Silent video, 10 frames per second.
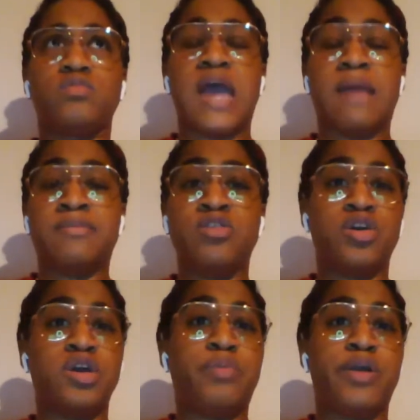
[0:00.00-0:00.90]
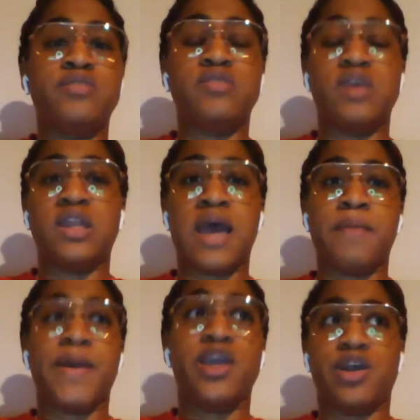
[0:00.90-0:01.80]
I'm still a good person. I
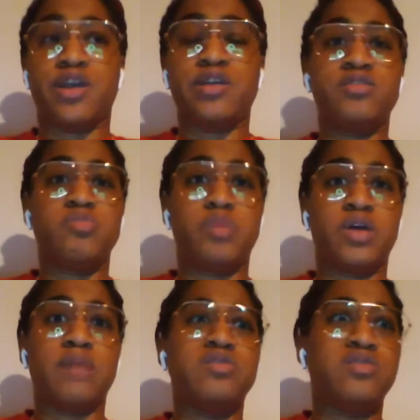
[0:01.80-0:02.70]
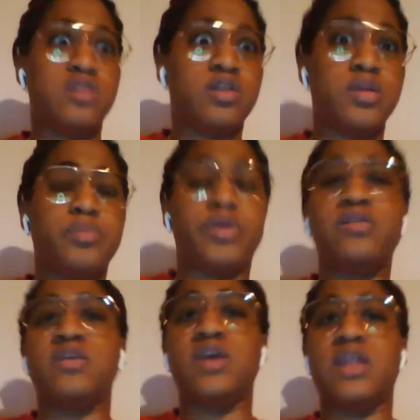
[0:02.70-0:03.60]
might curse, but I'm still a good
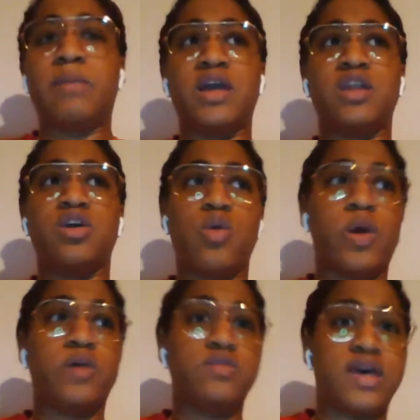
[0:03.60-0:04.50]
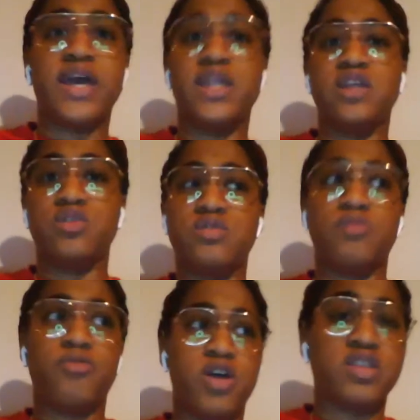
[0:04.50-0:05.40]
person. I'm not going to go outside and do some
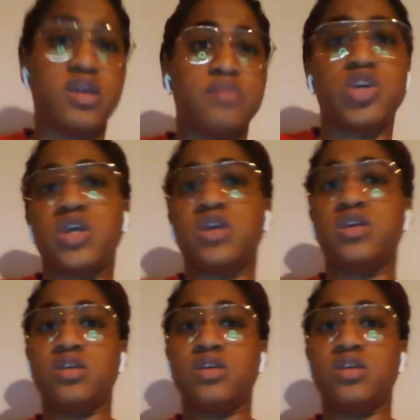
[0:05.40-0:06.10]
fucked up shit.